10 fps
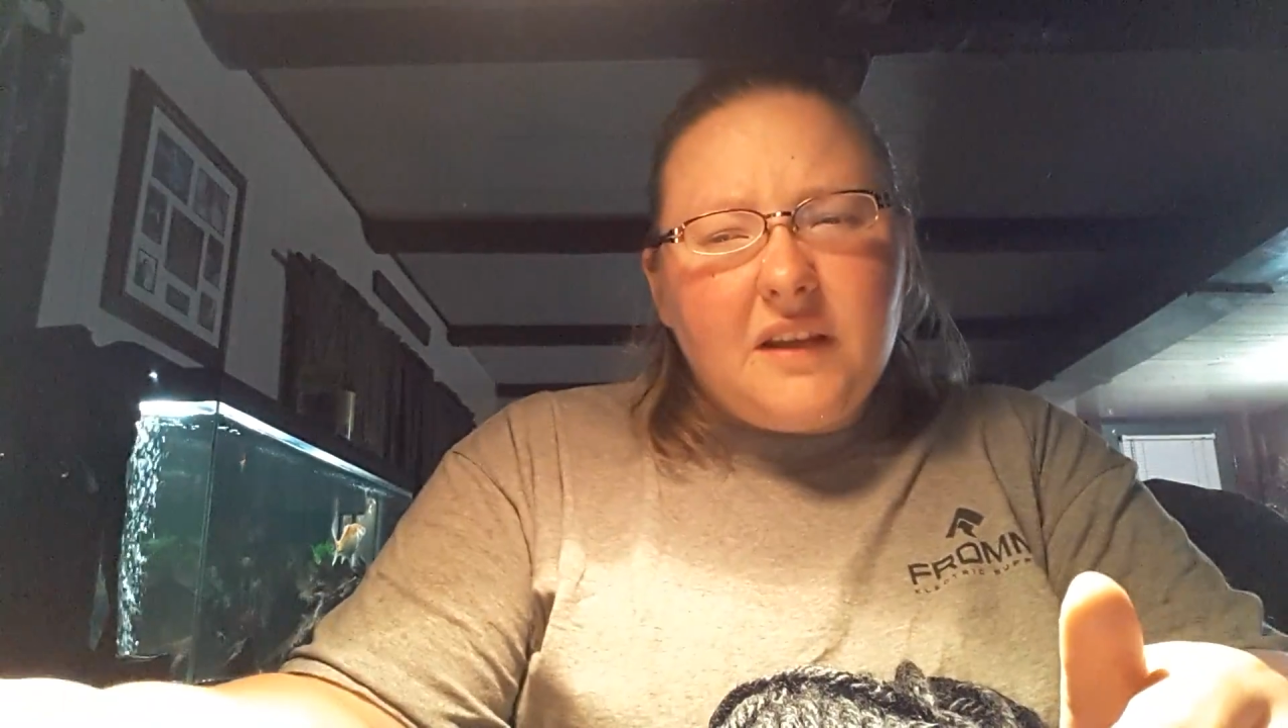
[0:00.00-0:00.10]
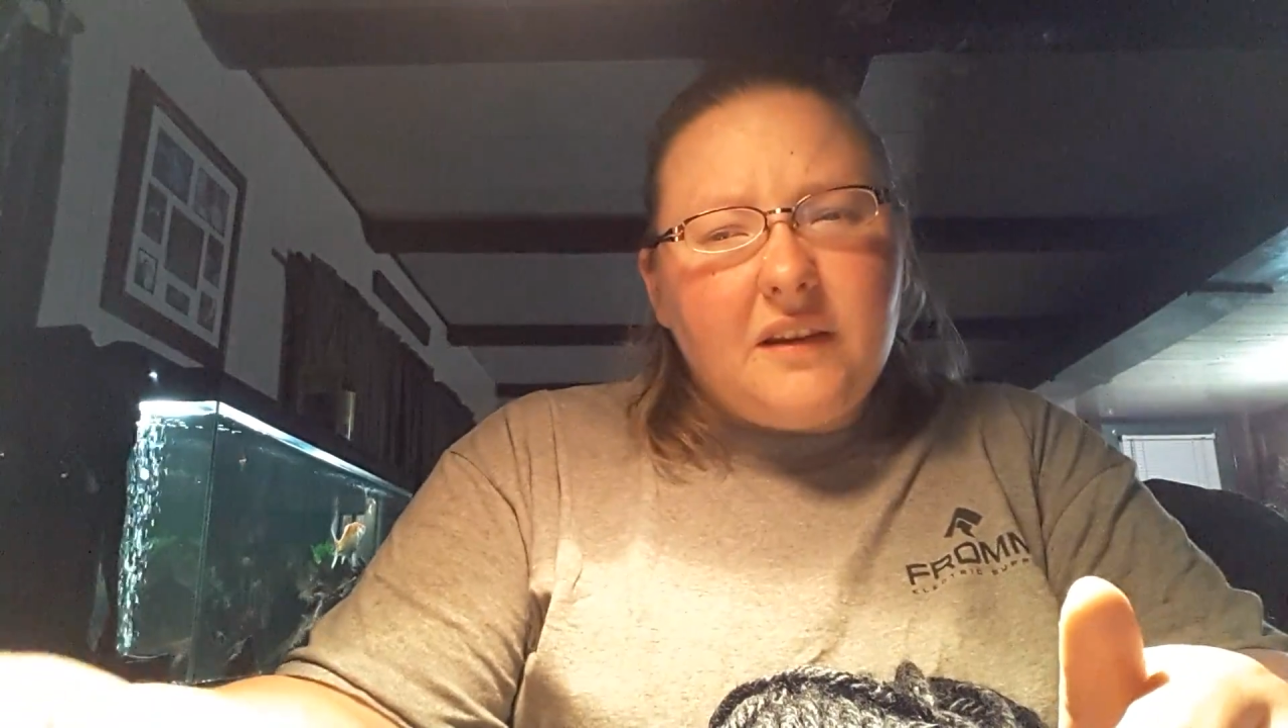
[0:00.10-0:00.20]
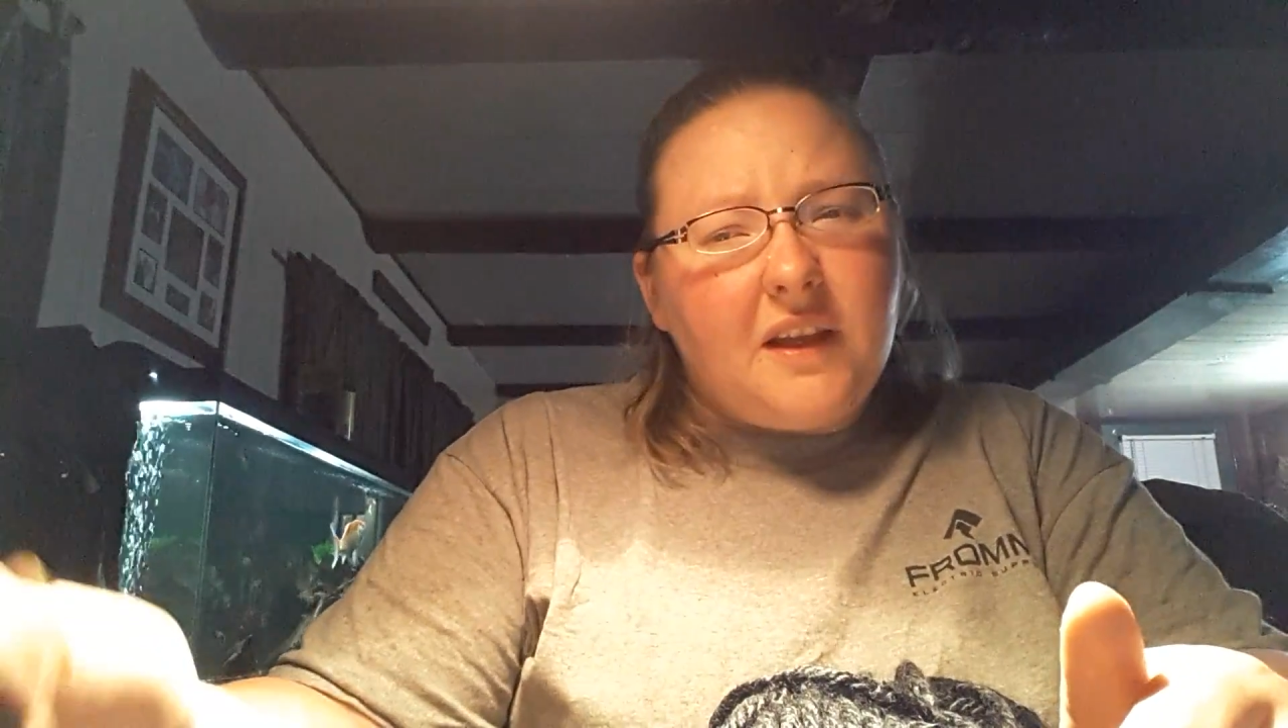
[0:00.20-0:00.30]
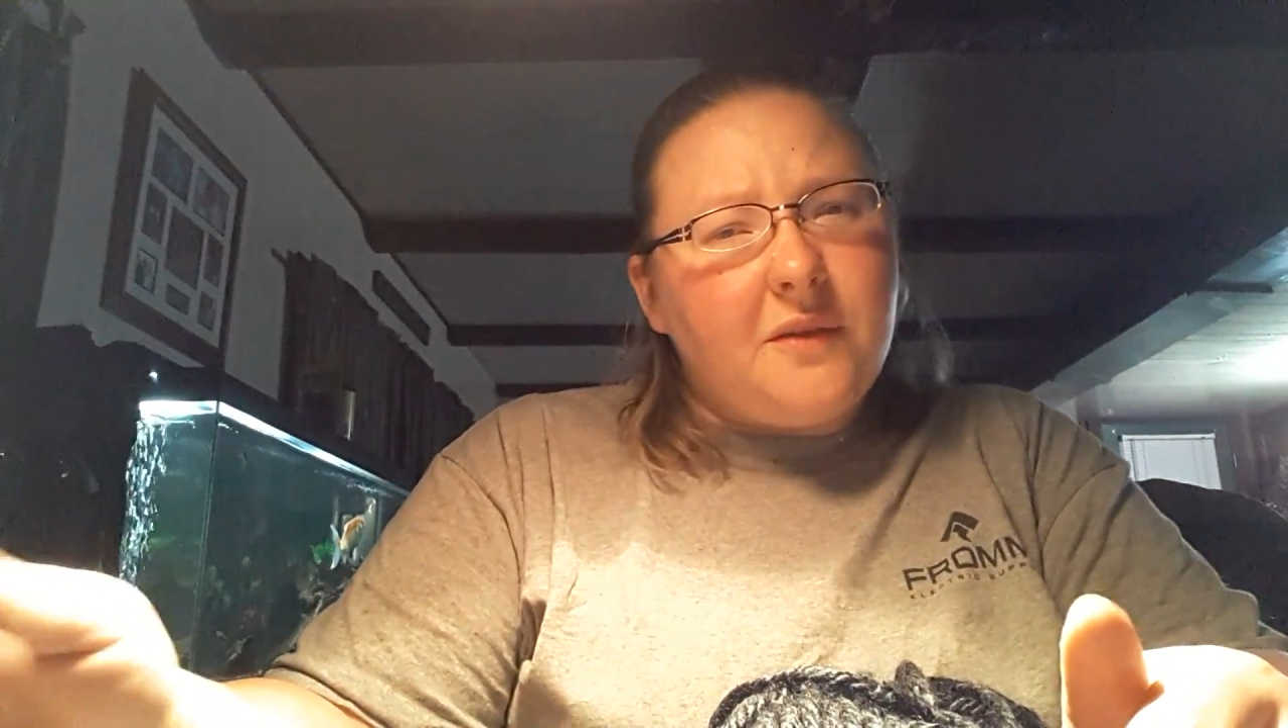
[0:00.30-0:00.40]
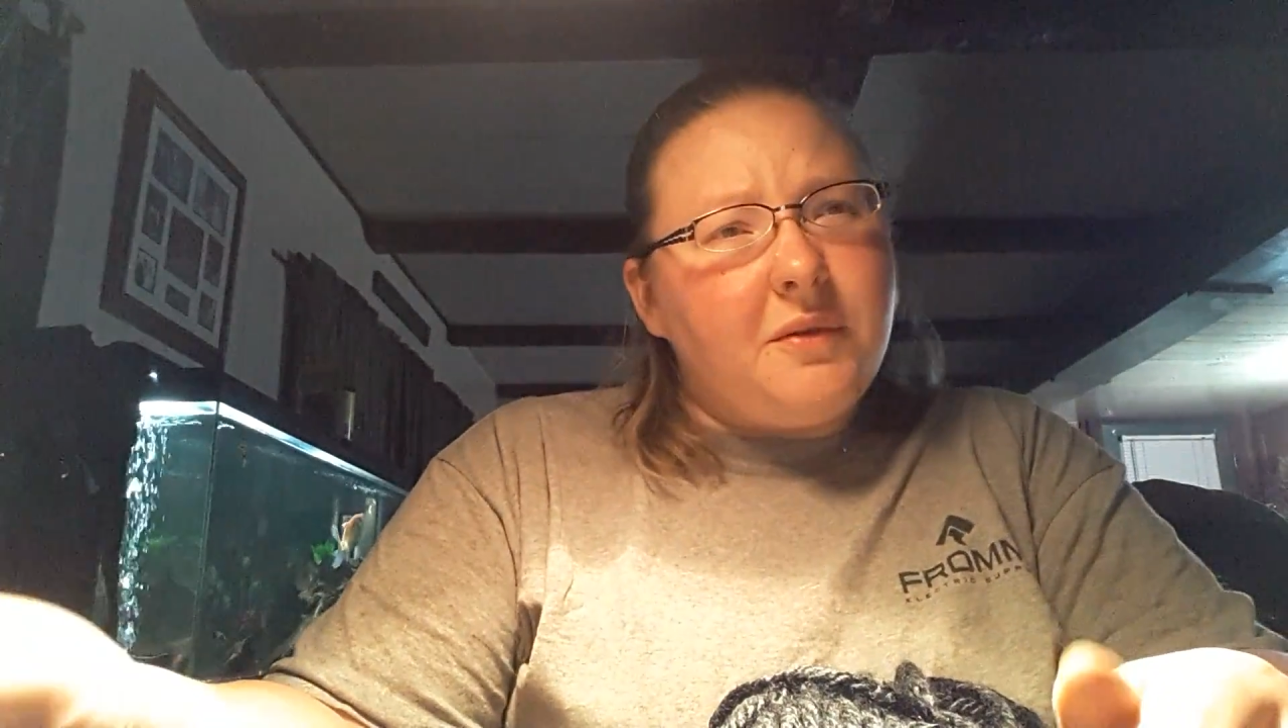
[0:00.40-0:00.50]

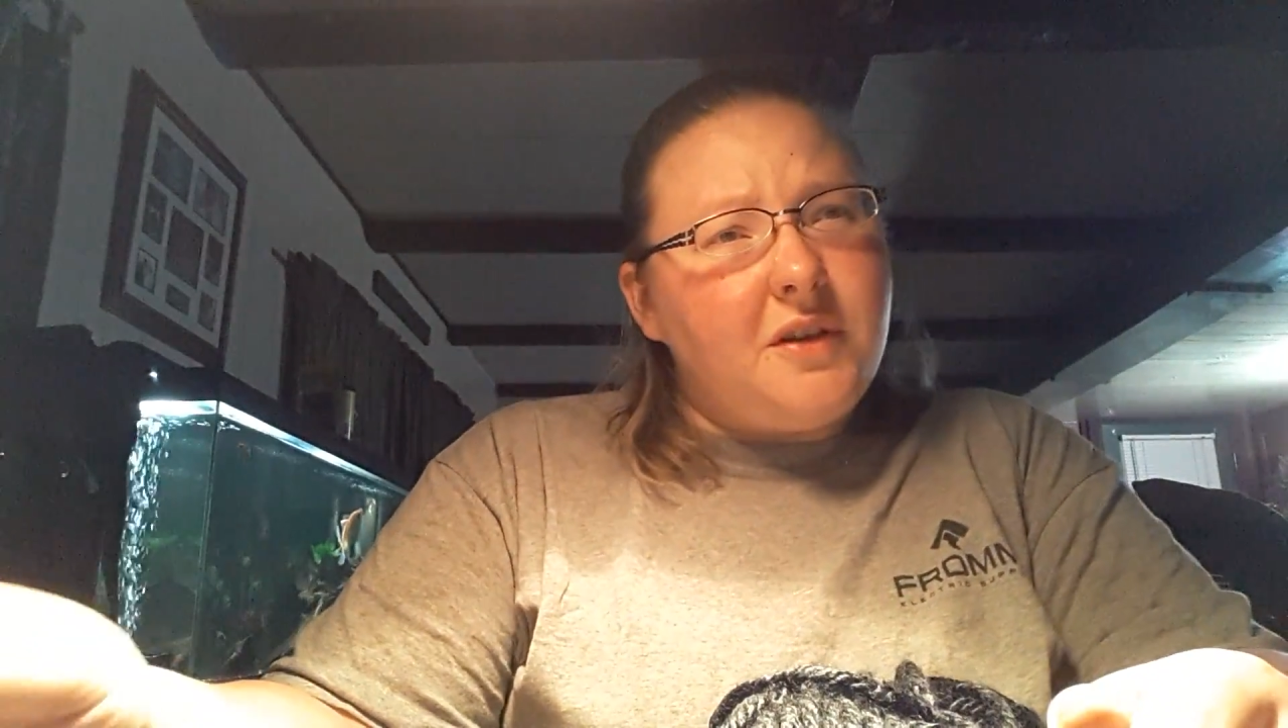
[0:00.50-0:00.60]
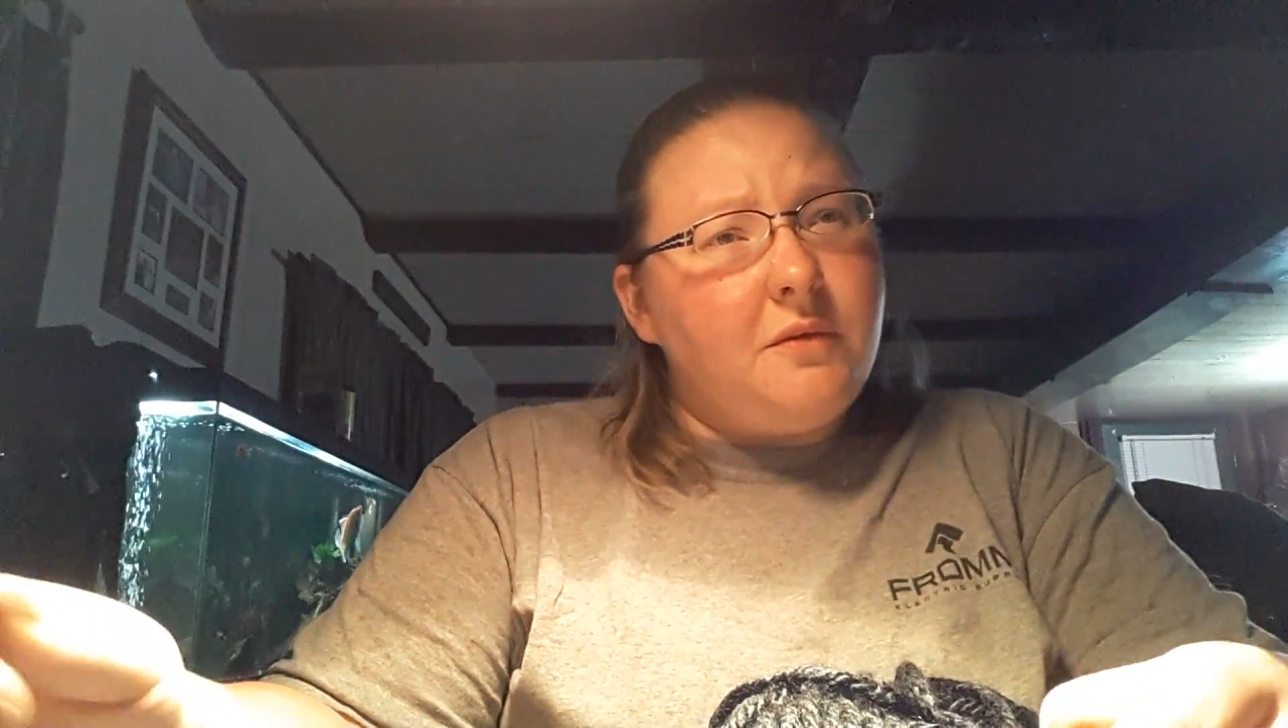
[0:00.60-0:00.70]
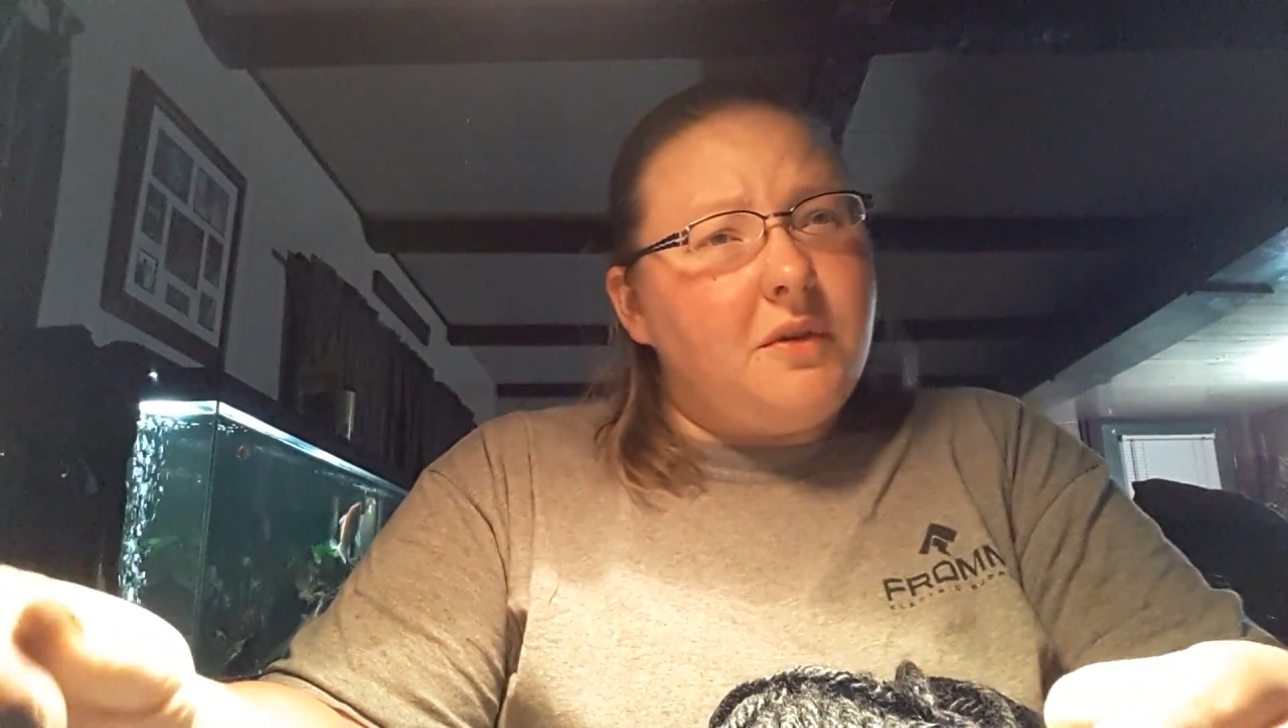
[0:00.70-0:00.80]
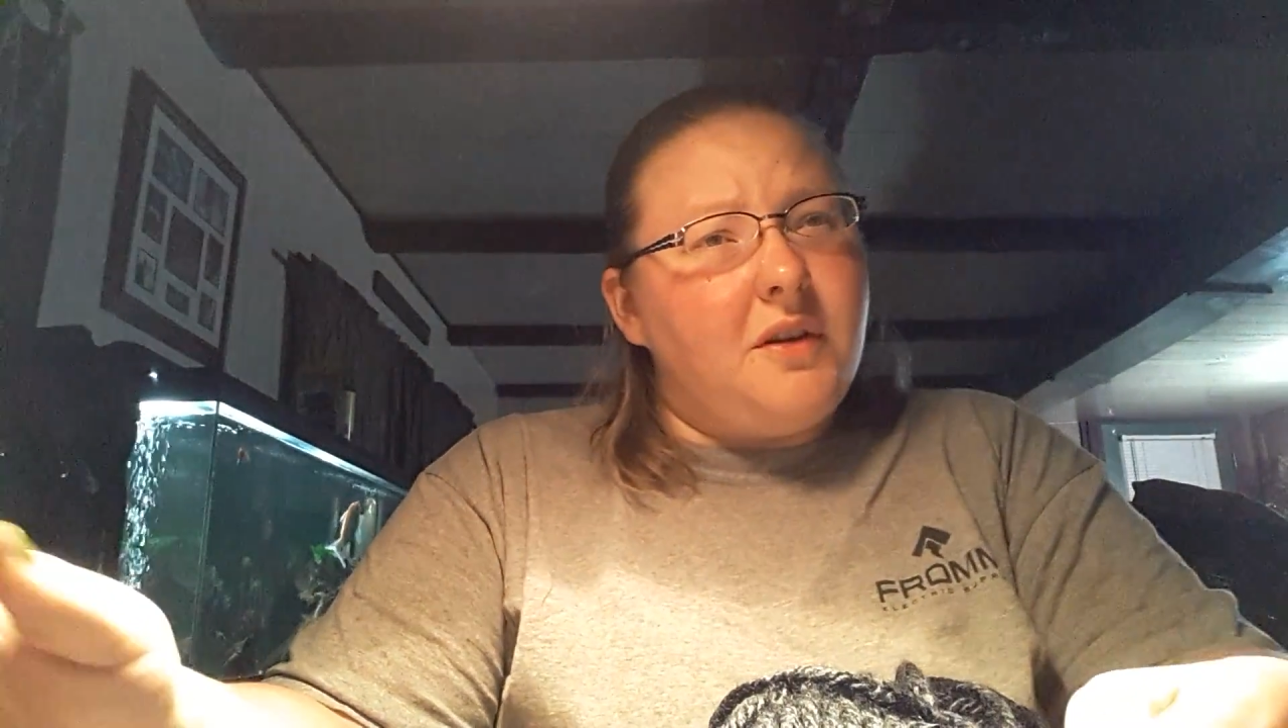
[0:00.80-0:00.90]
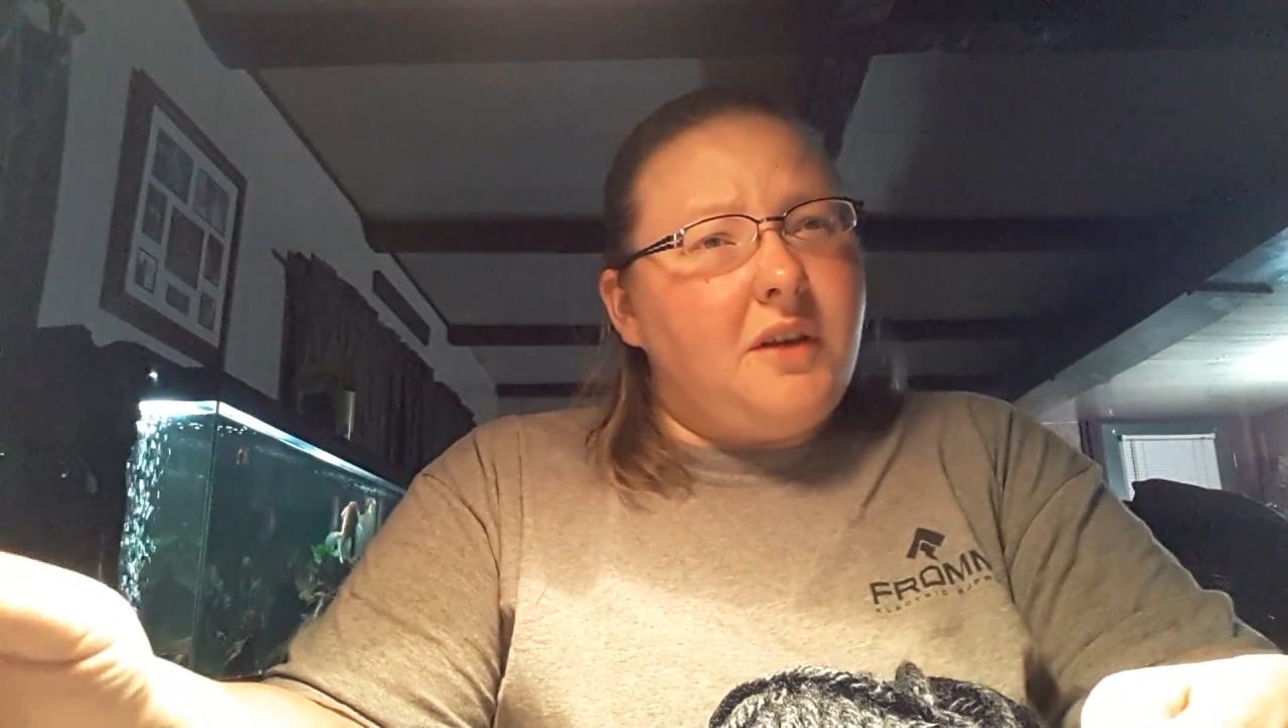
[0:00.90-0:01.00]
that's when you
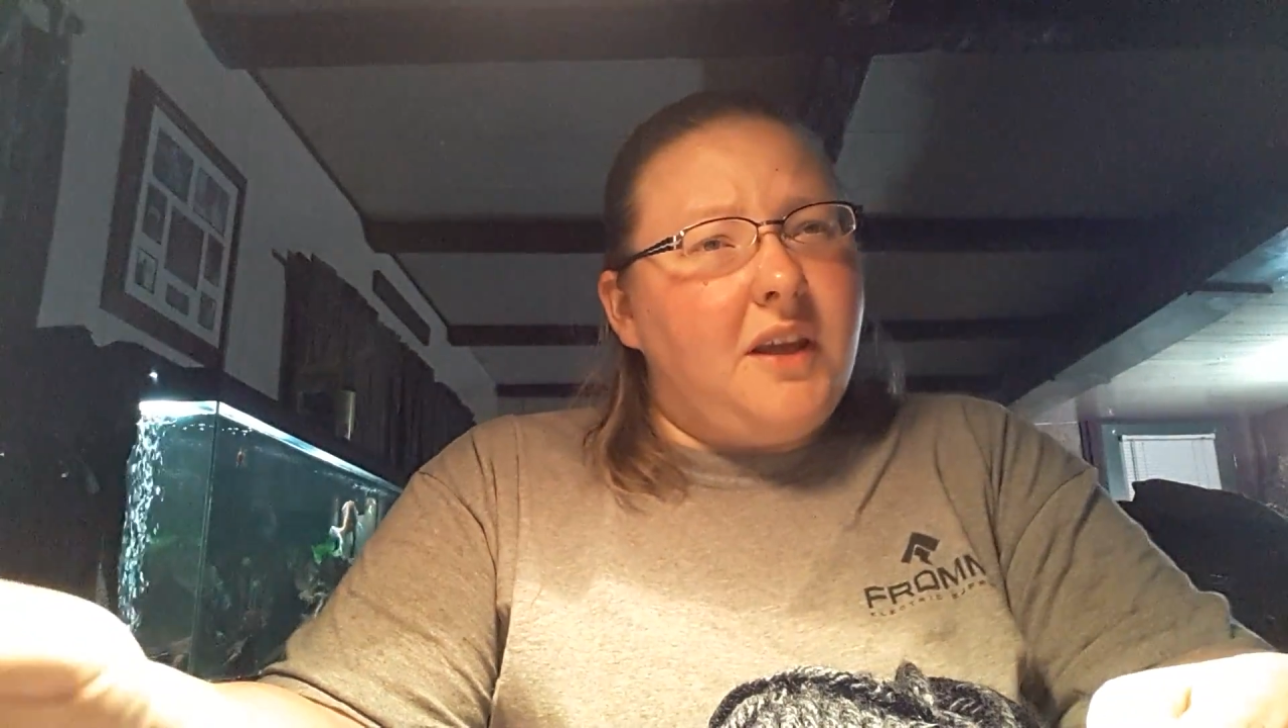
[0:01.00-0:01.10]
would